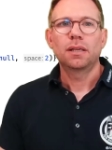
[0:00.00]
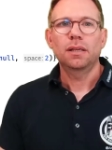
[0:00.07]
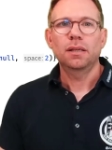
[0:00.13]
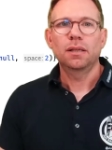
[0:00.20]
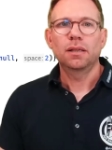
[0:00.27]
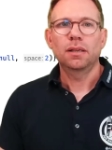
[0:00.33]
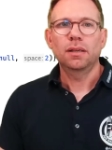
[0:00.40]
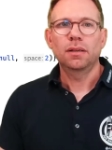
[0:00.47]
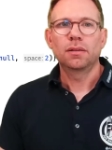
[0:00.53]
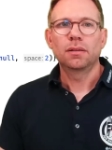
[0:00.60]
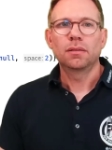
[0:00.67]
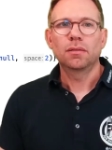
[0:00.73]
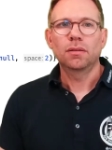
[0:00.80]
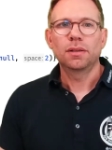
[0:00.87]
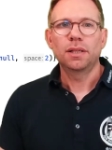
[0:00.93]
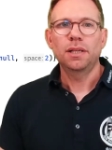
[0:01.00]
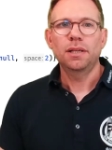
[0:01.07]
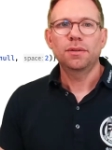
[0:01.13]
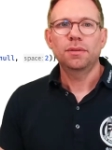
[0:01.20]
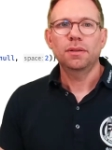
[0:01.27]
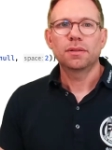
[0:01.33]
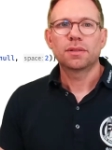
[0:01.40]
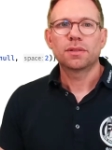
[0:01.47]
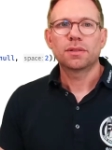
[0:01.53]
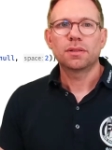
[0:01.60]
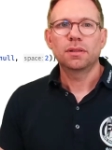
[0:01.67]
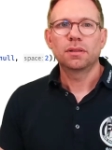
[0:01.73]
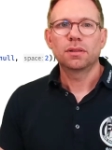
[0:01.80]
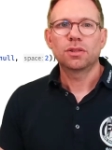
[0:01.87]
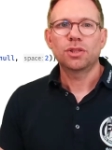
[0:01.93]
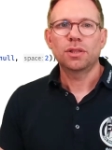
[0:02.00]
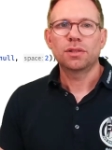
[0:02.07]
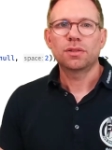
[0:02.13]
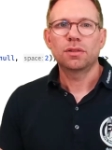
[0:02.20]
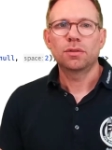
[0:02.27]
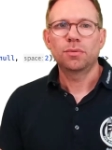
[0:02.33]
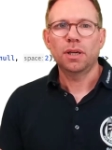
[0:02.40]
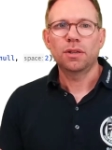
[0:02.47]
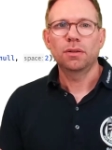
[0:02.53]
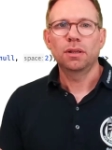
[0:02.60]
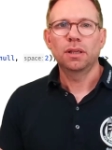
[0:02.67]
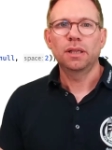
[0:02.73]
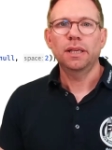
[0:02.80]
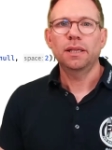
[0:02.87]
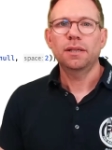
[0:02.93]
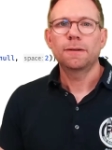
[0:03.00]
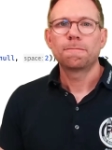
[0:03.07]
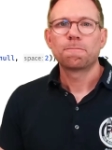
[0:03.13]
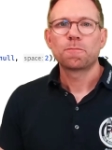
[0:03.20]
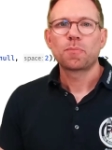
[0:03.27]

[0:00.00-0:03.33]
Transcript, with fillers: and on here it's just a regular link.